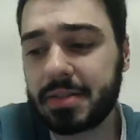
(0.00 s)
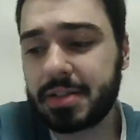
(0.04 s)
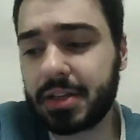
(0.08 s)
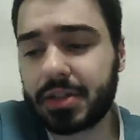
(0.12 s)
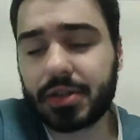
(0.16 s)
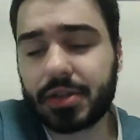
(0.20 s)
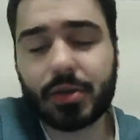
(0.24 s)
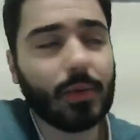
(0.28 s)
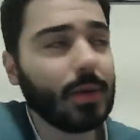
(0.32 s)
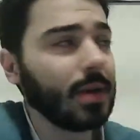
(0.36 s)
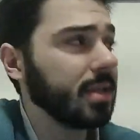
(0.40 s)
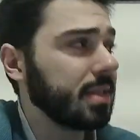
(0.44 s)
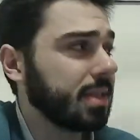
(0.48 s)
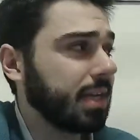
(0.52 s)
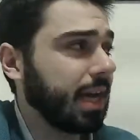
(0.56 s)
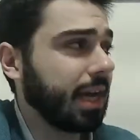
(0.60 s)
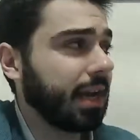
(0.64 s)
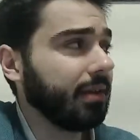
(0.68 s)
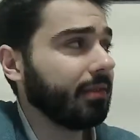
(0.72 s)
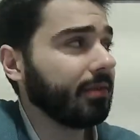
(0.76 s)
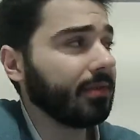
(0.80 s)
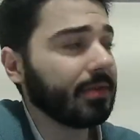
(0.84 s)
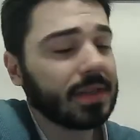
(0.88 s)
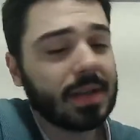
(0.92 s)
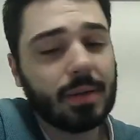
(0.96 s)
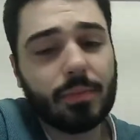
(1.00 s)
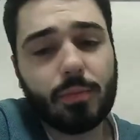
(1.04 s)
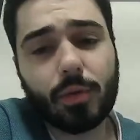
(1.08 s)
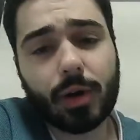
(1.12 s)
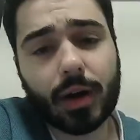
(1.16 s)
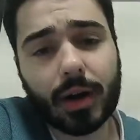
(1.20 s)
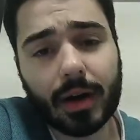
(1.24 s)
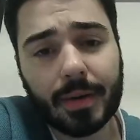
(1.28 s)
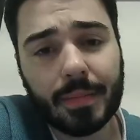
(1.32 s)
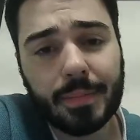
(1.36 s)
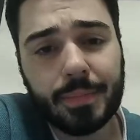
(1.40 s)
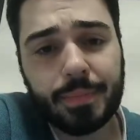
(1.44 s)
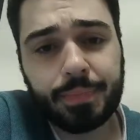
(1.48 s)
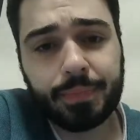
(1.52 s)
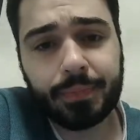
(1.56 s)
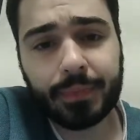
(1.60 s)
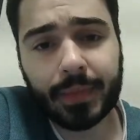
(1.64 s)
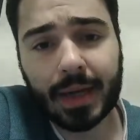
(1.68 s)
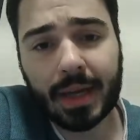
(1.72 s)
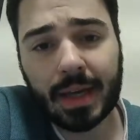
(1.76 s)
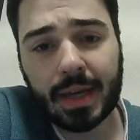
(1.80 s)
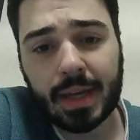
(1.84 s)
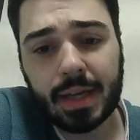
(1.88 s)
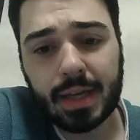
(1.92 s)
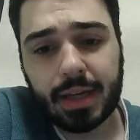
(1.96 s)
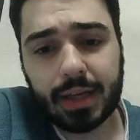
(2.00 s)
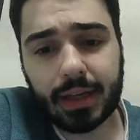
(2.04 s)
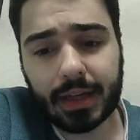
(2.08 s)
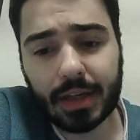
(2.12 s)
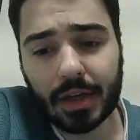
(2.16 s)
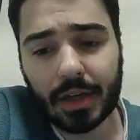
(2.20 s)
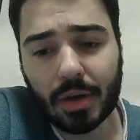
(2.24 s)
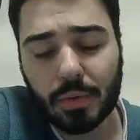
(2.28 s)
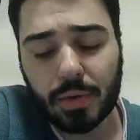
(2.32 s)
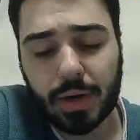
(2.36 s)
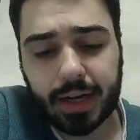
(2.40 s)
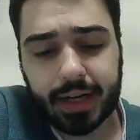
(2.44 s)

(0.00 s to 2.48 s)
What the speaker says: It's always kind of somewhere where